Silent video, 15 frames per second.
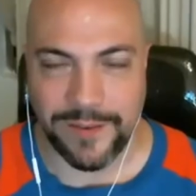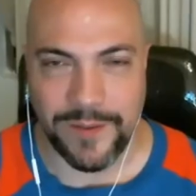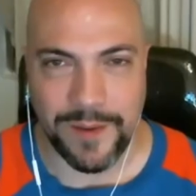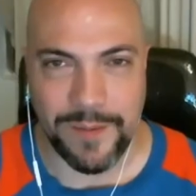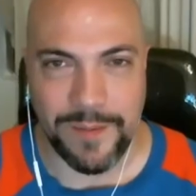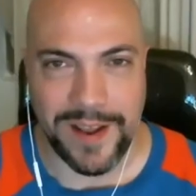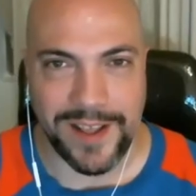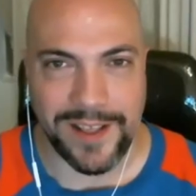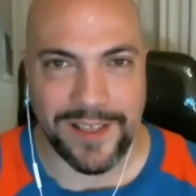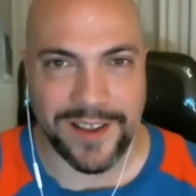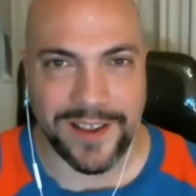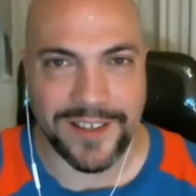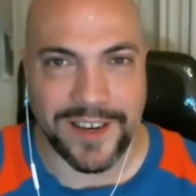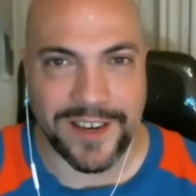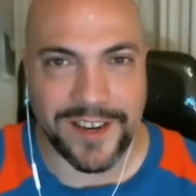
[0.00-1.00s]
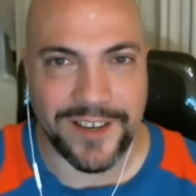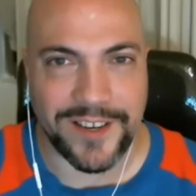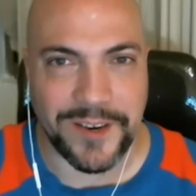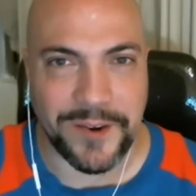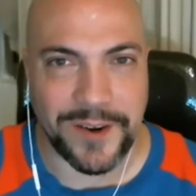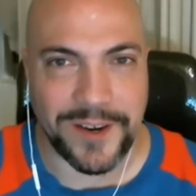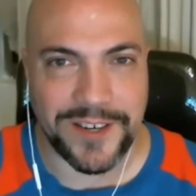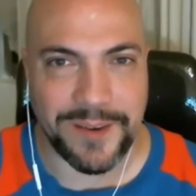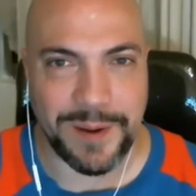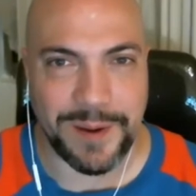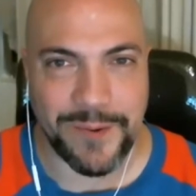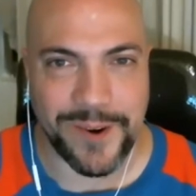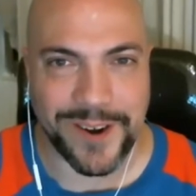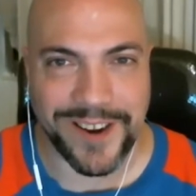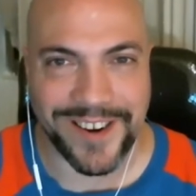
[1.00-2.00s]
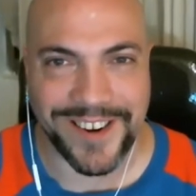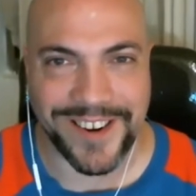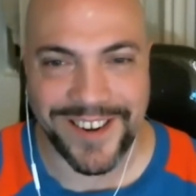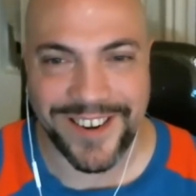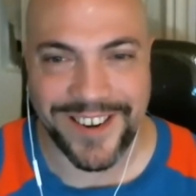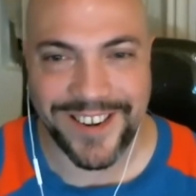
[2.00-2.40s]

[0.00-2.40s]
of the many things I could do I should be working on.